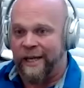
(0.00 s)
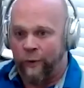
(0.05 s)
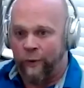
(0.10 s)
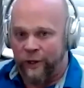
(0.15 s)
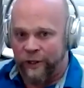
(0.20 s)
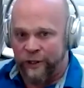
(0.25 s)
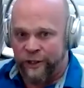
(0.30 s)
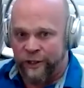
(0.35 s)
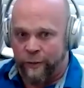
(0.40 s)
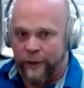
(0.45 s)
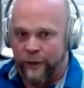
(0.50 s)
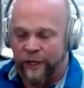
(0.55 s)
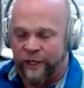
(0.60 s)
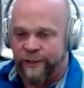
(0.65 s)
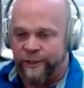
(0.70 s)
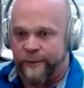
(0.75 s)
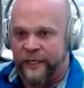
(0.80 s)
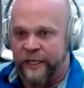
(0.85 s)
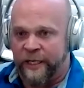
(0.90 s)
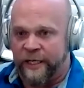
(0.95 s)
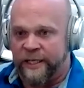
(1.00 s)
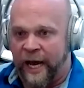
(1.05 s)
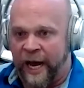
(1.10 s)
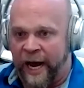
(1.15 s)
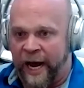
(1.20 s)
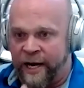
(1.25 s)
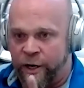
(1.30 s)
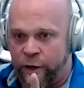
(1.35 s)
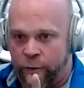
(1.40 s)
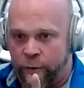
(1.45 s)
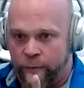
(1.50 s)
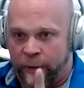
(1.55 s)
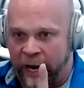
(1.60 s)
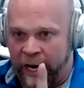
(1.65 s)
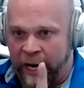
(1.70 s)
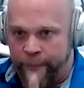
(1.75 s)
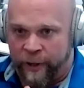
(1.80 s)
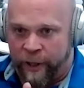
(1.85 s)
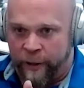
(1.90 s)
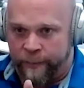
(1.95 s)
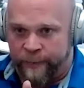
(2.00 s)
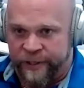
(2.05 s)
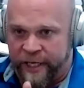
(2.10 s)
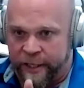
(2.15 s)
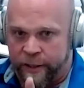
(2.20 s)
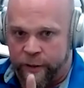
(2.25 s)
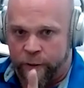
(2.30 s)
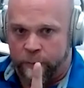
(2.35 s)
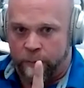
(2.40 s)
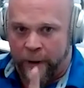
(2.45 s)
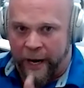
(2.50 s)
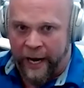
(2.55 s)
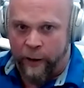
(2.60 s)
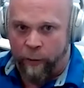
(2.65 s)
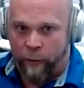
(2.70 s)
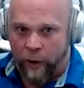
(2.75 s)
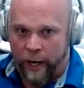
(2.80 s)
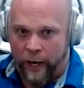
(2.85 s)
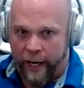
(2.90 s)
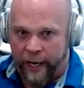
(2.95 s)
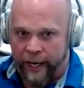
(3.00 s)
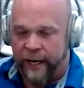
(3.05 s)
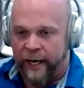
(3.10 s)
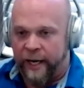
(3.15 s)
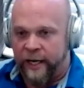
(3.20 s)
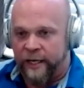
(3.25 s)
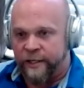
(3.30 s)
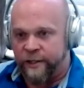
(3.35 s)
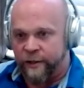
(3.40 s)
so well is because I knew my purpose, I knew my why, so did